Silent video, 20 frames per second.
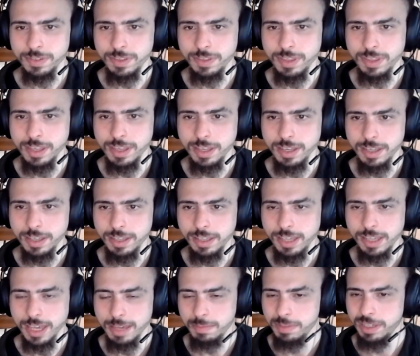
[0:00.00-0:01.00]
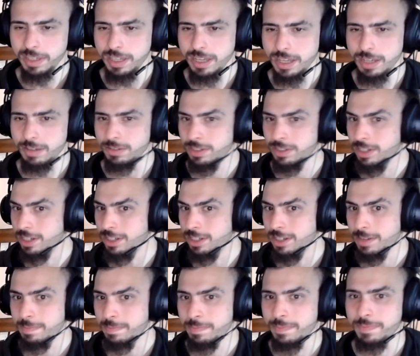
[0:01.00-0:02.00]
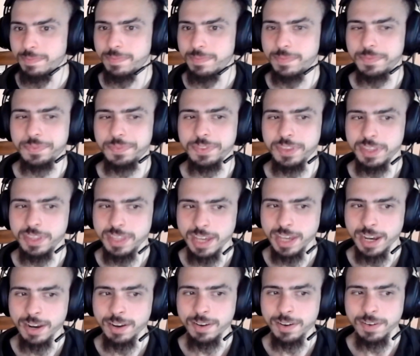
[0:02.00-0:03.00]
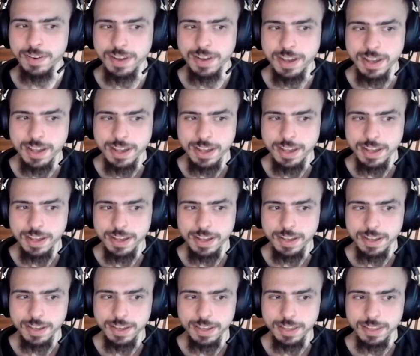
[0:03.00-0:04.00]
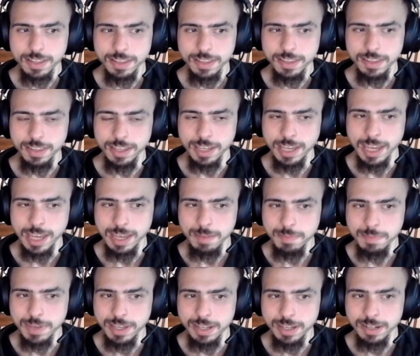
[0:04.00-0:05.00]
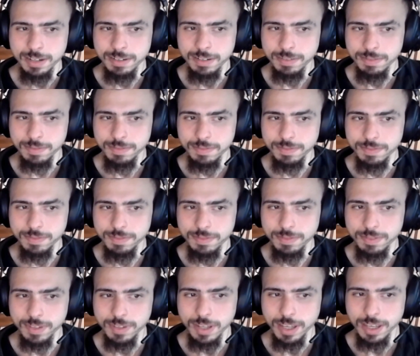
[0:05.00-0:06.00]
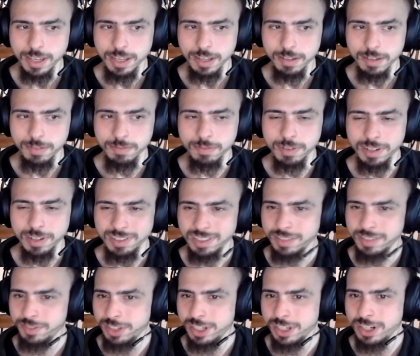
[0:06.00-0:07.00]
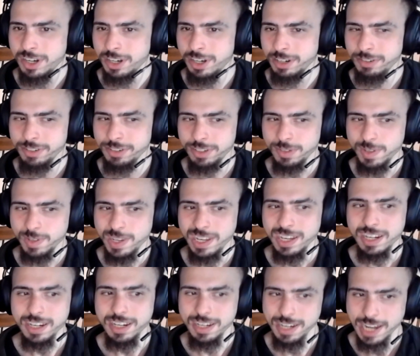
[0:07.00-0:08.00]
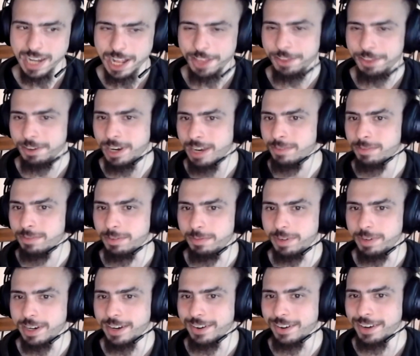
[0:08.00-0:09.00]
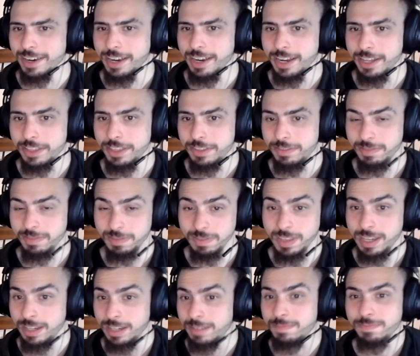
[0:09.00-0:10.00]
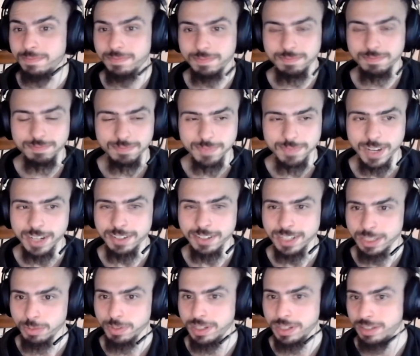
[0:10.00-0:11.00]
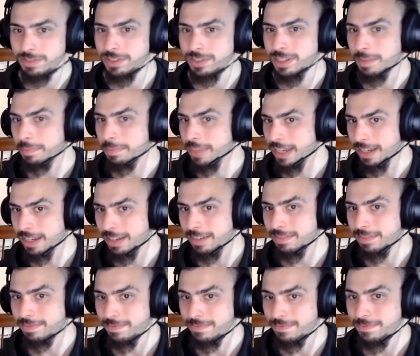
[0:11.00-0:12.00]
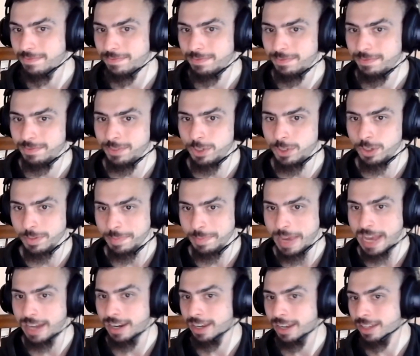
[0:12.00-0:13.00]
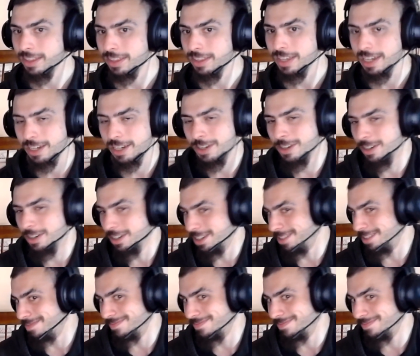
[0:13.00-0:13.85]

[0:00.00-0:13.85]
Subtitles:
the gaming ecosystem. They're, they came in relatively innocuously. Now they're everywhere, and unless we do something dramatic, they could